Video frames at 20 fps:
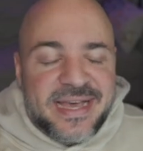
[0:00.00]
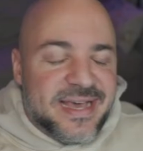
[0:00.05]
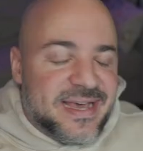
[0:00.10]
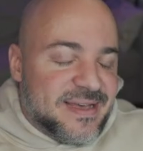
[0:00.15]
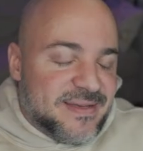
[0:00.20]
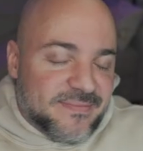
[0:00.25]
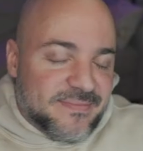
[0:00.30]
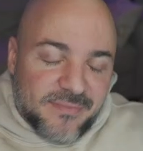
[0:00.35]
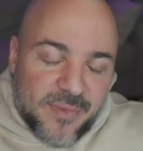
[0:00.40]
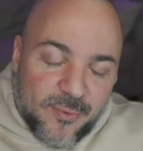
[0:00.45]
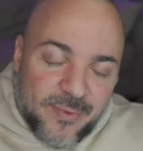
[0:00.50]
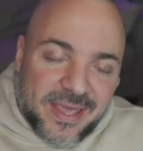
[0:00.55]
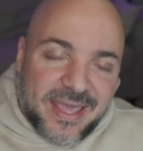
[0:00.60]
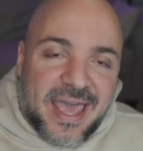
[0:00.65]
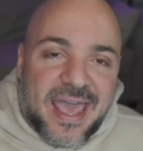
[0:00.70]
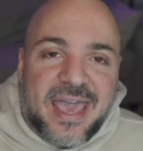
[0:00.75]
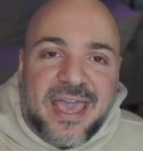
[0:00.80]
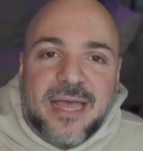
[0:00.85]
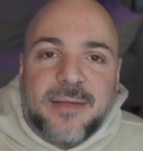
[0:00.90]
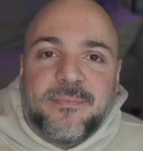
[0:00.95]
but we
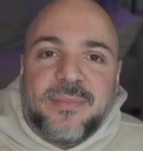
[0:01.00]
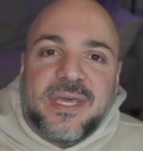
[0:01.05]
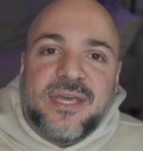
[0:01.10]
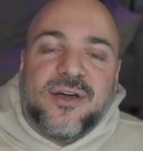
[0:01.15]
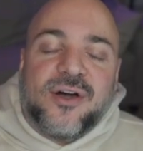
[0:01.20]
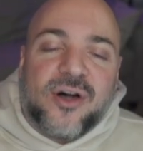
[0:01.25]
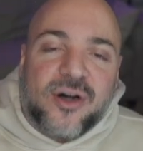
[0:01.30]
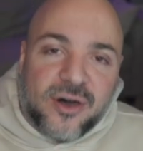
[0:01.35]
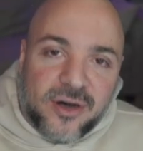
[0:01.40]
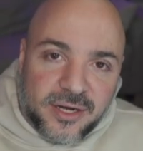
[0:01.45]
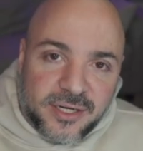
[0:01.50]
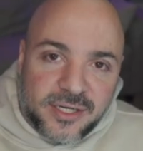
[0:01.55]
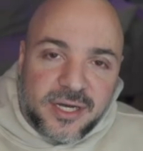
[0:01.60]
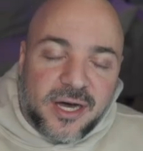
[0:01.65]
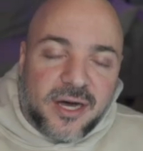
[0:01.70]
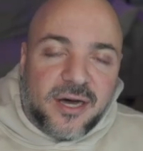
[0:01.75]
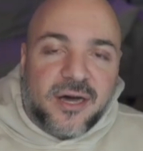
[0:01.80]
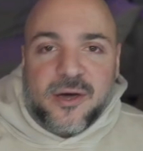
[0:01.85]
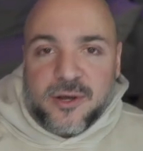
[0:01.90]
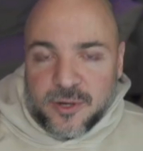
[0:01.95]
can't be on
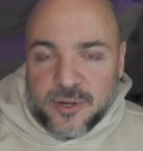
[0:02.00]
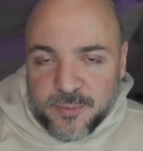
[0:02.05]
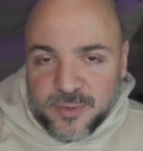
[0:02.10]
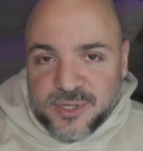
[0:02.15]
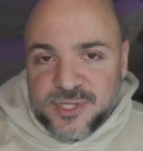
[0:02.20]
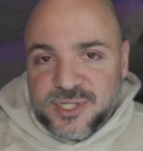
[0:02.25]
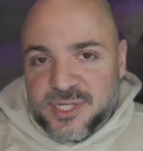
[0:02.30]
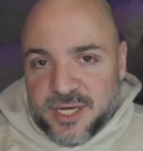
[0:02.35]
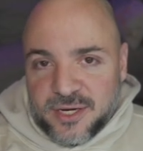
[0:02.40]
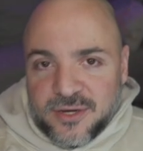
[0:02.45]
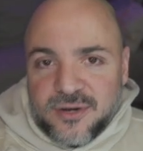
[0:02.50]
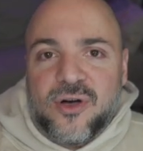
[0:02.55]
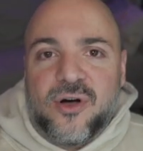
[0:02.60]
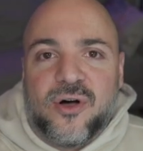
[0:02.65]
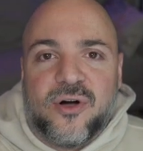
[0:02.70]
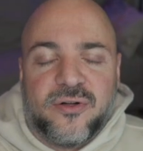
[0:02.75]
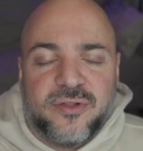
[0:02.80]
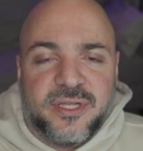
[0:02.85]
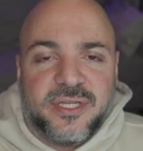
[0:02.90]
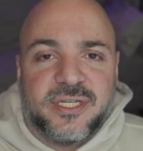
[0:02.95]
100% all
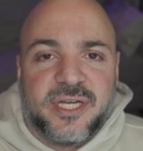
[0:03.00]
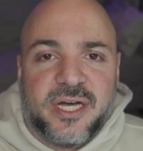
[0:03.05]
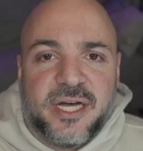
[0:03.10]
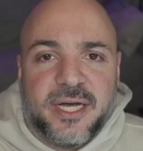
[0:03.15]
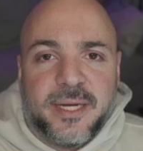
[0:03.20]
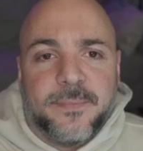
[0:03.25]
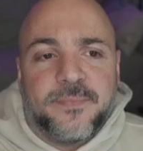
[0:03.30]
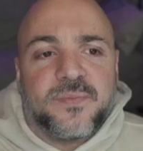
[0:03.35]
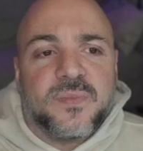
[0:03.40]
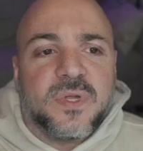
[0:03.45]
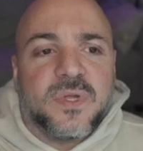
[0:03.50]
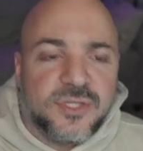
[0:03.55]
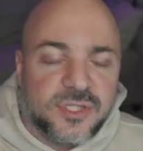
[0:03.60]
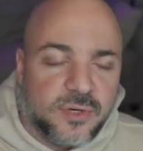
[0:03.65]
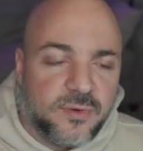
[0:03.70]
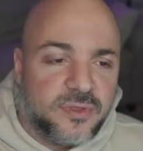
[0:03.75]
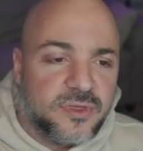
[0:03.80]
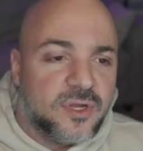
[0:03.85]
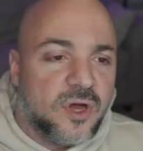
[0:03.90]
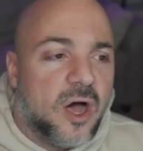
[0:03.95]
the time. So
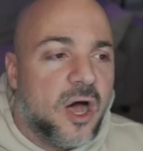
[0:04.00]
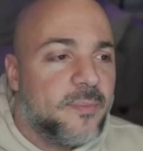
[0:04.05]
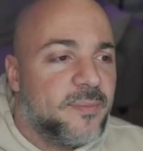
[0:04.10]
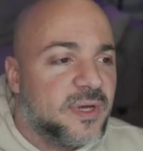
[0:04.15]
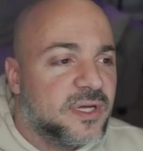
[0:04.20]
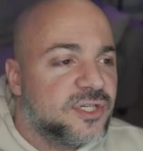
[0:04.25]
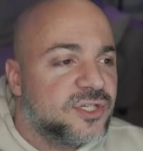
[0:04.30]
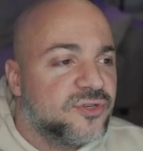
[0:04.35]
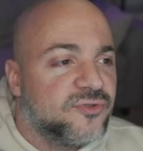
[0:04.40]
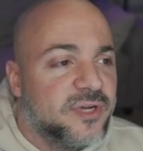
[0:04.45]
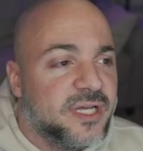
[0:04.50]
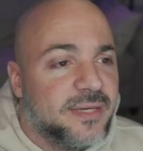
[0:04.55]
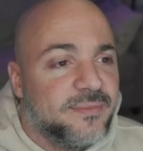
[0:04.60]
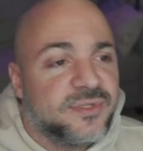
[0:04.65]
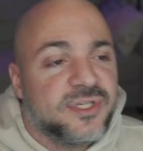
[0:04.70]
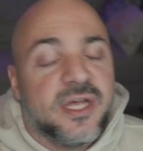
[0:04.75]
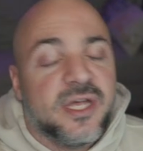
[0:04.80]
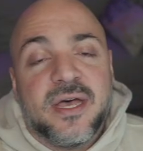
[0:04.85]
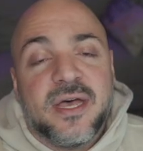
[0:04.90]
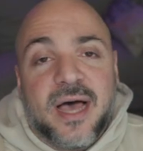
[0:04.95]
with topic streams,
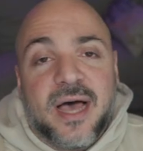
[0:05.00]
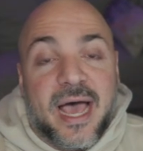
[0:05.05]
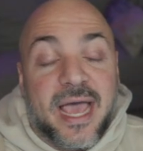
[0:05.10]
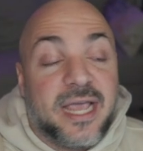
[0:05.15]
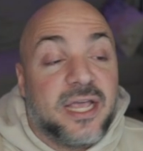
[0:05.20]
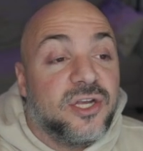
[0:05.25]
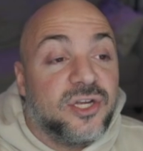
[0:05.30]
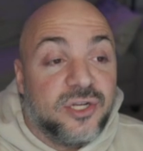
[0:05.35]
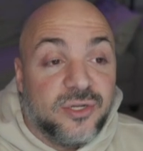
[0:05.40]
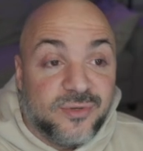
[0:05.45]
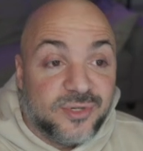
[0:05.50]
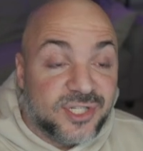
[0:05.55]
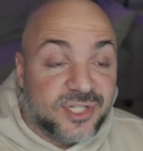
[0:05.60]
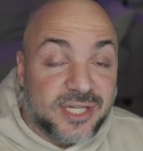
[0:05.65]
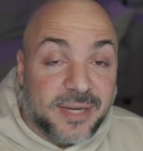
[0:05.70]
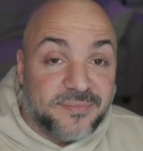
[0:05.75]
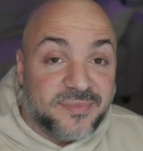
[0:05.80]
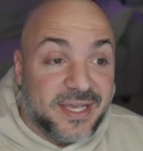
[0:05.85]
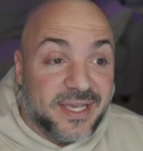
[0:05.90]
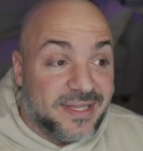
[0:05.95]
I can do
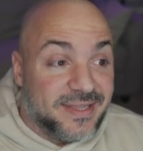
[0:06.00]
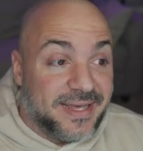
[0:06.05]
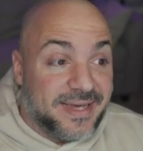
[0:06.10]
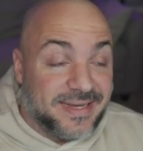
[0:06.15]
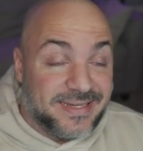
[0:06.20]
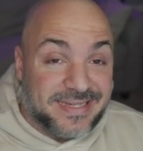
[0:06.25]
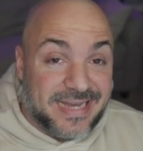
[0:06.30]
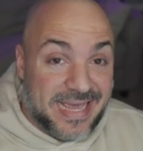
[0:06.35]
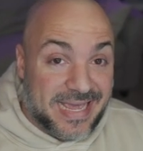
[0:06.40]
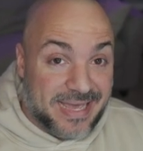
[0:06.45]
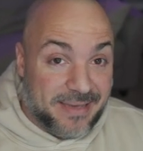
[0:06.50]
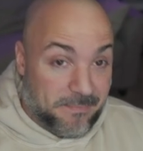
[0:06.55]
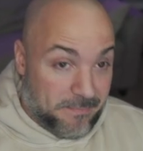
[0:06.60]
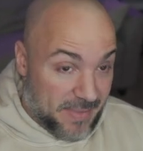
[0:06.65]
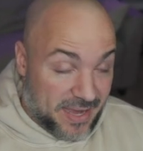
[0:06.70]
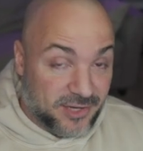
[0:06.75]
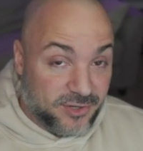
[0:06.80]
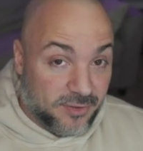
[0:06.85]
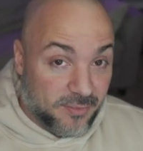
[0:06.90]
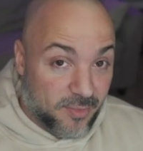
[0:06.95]
something like take a
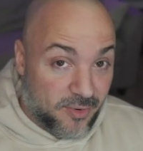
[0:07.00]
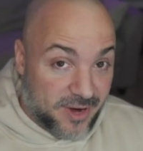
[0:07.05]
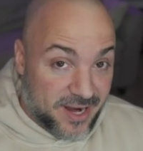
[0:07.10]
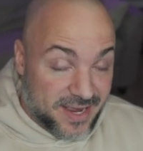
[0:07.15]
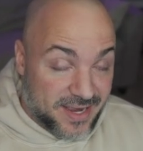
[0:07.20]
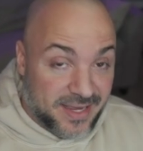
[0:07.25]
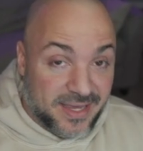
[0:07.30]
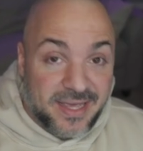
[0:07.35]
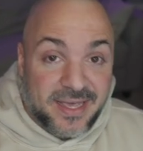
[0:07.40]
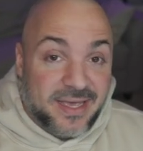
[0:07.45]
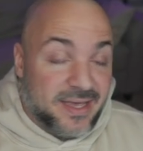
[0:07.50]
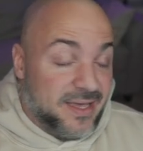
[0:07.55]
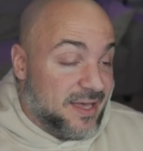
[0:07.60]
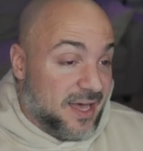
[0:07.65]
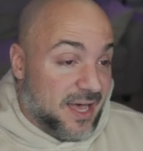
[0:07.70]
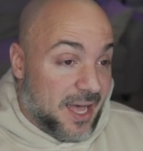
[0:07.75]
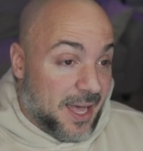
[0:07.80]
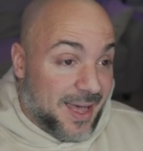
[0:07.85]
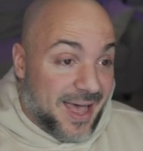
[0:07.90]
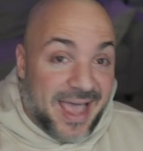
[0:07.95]
mental break.
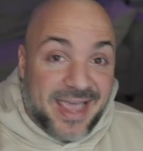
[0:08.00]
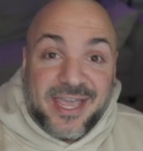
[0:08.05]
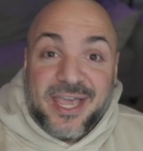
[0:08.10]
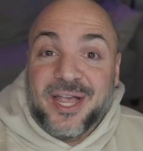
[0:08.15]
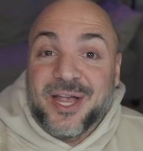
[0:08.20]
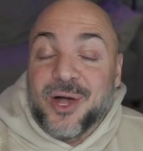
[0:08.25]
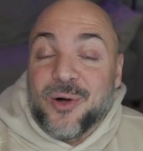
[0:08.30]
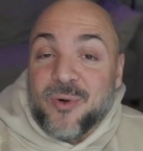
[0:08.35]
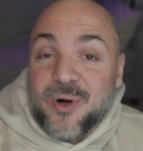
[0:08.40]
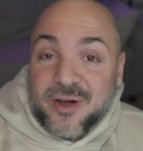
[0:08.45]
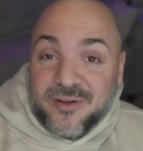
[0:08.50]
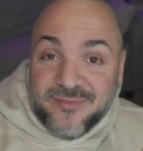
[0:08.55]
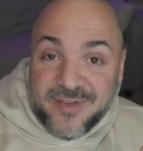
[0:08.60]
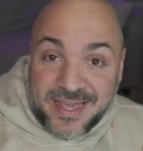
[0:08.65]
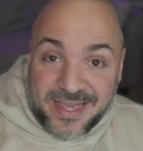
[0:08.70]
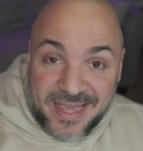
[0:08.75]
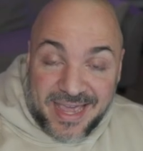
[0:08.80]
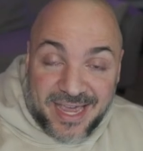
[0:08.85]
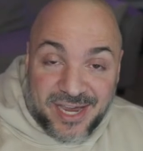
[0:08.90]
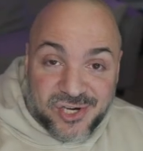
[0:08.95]
I can go on
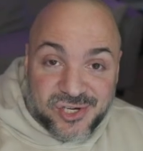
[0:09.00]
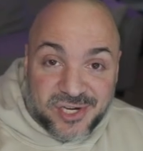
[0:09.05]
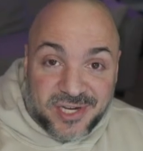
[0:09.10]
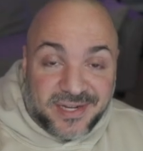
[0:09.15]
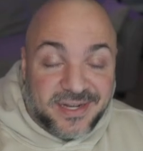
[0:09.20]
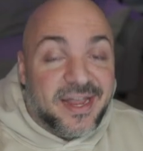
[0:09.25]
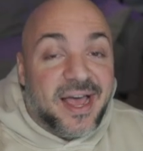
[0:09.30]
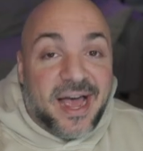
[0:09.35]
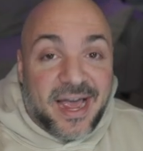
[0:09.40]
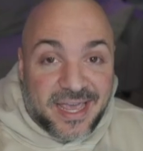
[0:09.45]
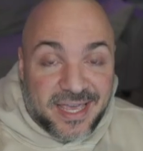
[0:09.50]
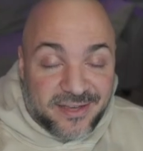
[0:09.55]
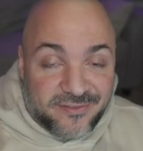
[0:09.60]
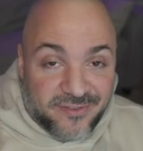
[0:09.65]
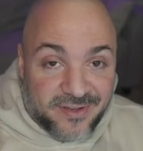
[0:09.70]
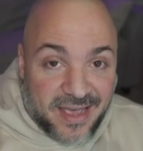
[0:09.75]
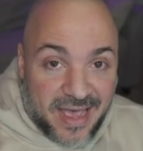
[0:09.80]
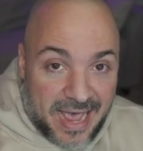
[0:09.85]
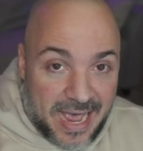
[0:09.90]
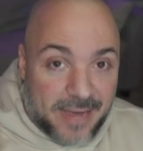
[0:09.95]
vacation. I have
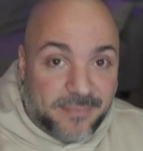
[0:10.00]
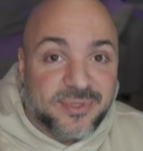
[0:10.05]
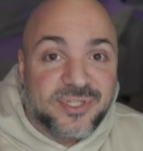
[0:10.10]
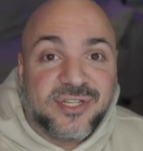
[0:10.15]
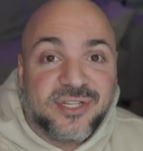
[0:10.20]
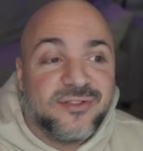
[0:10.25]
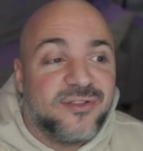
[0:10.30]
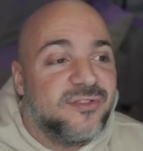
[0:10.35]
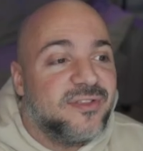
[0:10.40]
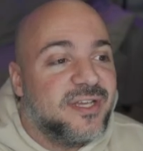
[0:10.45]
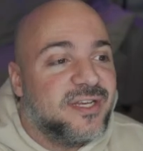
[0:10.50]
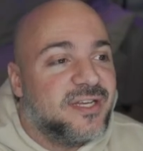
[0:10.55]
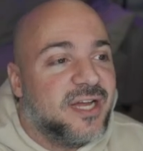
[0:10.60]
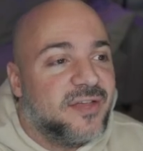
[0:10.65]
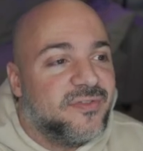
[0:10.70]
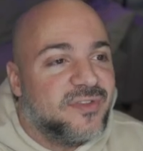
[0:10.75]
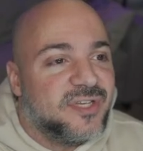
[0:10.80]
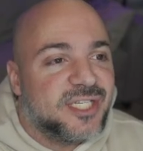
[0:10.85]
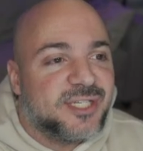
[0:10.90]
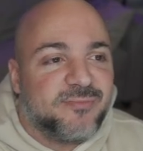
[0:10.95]
absolutely done
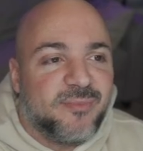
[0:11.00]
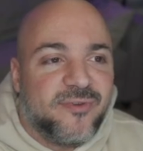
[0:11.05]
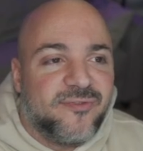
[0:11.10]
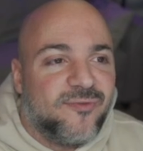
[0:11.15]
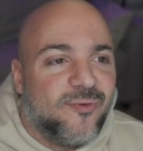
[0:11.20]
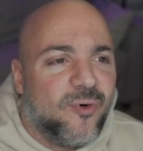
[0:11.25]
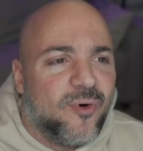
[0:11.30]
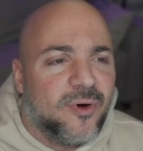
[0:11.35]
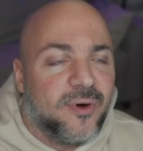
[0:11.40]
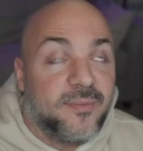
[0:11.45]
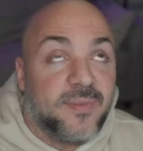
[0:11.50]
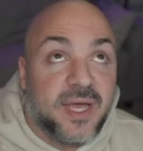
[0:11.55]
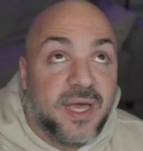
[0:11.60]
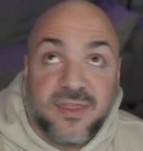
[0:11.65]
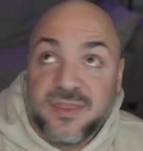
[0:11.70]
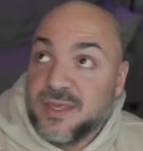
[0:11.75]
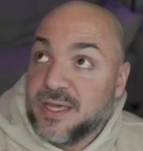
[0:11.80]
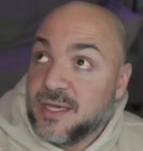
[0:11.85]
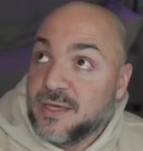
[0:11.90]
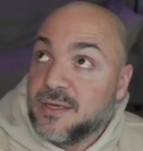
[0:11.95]
this before. I
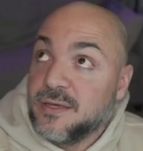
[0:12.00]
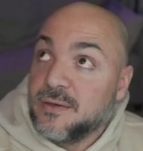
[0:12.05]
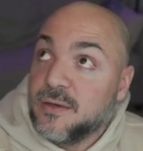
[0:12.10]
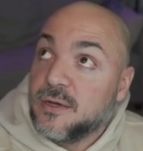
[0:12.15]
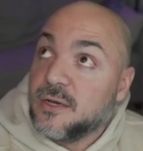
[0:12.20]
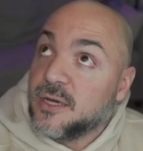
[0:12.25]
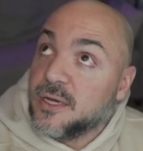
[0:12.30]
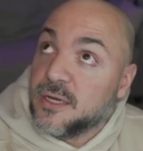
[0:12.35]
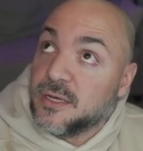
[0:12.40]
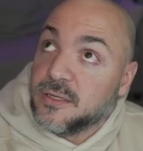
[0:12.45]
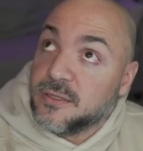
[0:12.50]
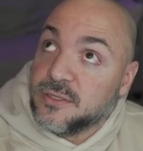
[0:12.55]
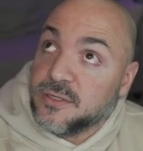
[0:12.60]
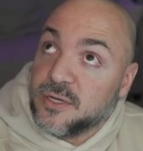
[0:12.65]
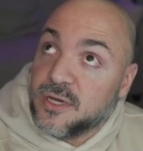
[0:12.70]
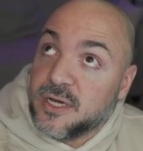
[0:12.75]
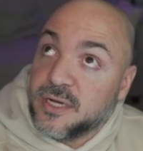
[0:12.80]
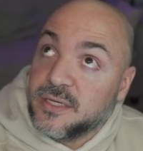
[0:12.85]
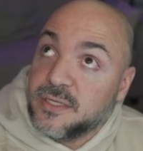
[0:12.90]
think not